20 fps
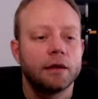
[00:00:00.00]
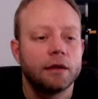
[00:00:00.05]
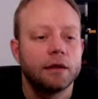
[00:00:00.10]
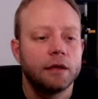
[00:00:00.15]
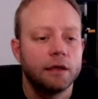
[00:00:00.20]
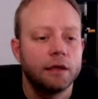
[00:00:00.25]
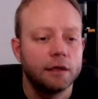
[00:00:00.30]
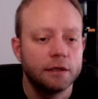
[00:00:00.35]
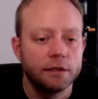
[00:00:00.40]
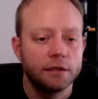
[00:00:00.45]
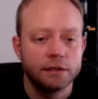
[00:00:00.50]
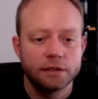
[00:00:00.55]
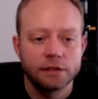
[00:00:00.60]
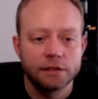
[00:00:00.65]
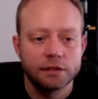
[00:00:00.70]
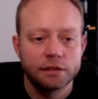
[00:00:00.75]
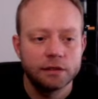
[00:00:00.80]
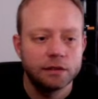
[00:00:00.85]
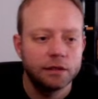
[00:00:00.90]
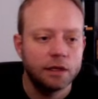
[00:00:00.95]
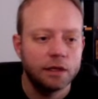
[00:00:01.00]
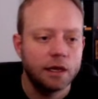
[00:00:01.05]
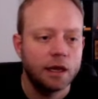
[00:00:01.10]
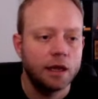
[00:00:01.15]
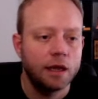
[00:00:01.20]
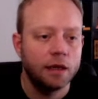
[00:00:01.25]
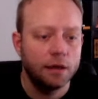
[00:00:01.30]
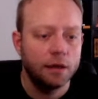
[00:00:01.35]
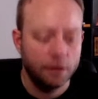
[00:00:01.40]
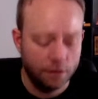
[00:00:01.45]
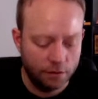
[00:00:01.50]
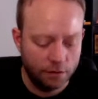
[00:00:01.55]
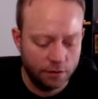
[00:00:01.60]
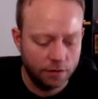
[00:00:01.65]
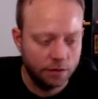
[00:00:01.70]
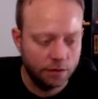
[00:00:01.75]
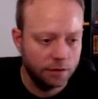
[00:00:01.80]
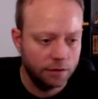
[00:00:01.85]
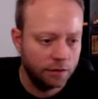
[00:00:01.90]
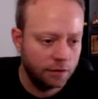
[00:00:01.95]
is that.
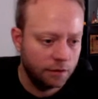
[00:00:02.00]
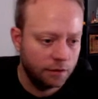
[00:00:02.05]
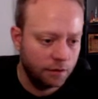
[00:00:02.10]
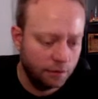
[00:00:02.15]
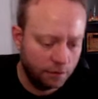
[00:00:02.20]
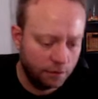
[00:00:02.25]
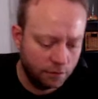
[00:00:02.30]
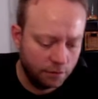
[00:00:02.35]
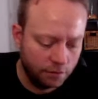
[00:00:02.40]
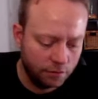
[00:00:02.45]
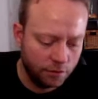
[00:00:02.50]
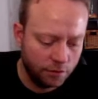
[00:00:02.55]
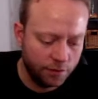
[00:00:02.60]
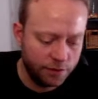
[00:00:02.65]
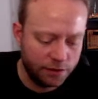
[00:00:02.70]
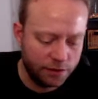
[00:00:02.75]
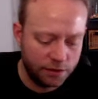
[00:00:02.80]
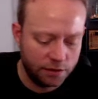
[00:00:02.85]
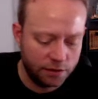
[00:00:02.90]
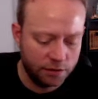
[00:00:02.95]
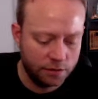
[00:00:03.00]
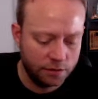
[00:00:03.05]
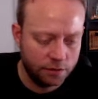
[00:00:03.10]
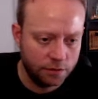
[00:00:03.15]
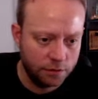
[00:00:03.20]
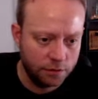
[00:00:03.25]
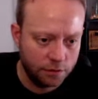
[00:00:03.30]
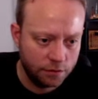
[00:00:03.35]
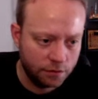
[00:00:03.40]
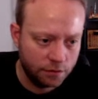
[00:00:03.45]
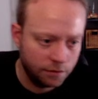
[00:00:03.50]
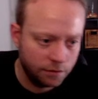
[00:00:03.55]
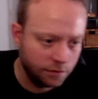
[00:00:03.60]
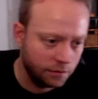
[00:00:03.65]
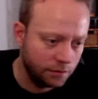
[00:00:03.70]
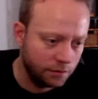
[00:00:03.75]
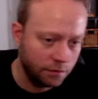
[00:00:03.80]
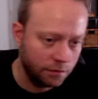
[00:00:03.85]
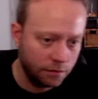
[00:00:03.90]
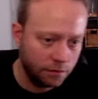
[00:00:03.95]
Oops.
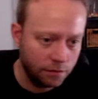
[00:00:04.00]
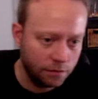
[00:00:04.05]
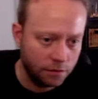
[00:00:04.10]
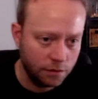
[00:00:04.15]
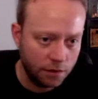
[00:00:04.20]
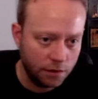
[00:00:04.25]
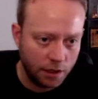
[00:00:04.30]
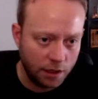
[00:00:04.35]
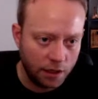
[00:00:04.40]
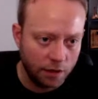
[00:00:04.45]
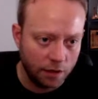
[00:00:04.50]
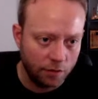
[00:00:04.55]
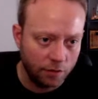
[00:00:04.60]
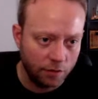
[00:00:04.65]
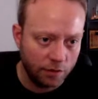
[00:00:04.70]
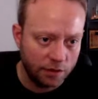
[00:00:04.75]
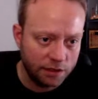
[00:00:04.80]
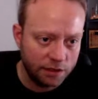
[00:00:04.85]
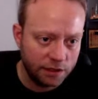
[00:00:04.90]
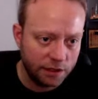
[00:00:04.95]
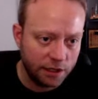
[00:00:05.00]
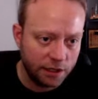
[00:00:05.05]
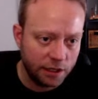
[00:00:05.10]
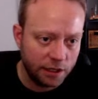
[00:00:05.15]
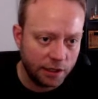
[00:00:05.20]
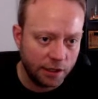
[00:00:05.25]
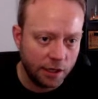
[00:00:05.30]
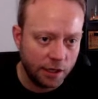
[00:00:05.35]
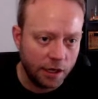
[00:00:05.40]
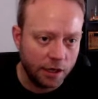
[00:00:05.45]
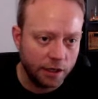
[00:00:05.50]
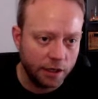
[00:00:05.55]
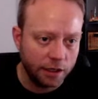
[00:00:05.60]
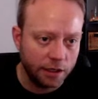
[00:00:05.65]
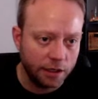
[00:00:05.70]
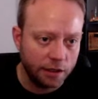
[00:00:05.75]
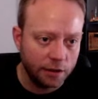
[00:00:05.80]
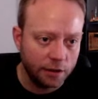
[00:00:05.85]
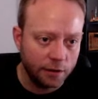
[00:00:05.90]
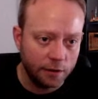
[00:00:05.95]
And we still get a login
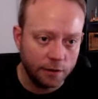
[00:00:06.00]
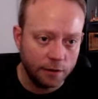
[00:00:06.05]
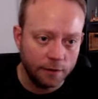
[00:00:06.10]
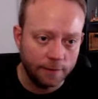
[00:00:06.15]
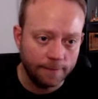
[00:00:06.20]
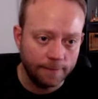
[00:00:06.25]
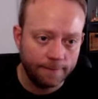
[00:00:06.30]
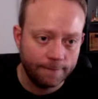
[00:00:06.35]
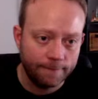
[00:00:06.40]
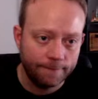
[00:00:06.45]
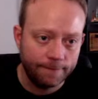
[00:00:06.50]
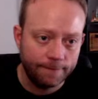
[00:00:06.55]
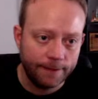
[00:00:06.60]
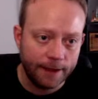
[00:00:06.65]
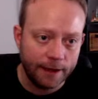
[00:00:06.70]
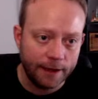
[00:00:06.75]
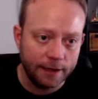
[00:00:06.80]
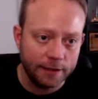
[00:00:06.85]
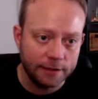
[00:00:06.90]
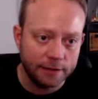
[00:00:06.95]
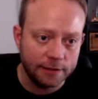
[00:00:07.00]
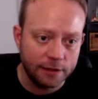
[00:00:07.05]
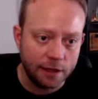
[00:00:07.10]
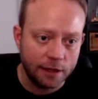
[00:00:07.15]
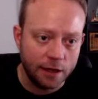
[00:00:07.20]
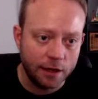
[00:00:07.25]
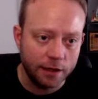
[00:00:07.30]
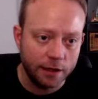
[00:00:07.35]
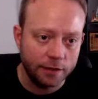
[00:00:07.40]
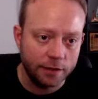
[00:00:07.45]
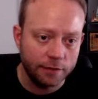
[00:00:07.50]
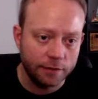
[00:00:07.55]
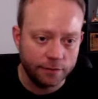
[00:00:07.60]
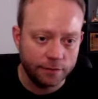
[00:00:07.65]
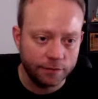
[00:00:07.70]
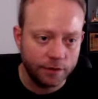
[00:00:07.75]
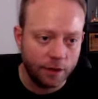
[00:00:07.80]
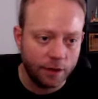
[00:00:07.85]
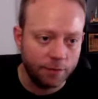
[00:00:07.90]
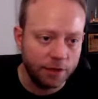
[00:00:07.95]
here. That is
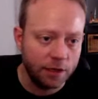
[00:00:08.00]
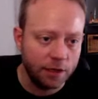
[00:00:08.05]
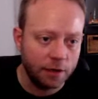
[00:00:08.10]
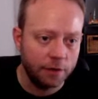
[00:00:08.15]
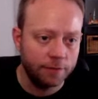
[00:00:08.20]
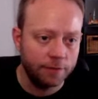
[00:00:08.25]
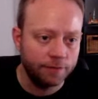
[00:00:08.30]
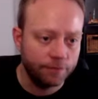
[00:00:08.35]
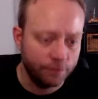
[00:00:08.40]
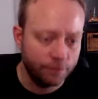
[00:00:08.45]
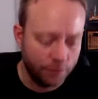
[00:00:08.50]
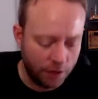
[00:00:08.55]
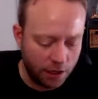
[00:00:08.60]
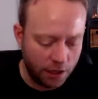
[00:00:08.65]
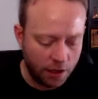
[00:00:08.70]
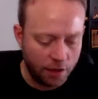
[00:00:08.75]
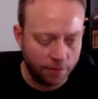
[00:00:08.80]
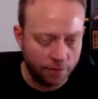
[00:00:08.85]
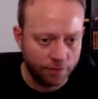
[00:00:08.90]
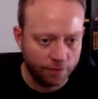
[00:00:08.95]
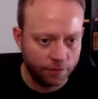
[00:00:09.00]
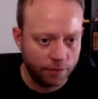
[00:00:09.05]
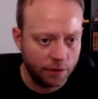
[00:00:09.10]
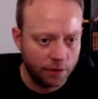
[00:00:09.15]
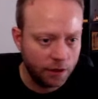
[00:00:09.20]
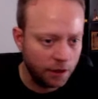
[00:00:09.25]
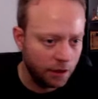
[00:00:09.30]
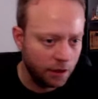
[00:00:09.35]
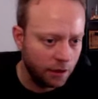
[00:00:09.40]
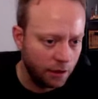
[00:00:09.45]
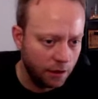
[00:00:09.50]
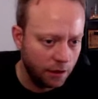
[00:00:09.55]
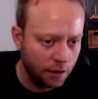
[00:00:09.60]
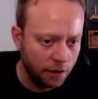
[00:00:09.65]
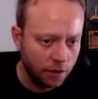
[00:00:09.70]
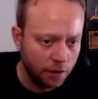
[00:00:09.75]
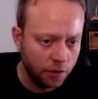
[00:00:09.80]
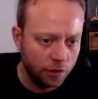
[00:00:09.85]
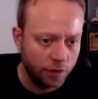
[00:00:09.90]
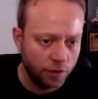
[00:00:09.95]
login up here. Okay,
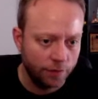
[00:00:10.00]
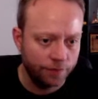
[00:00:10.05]
cool.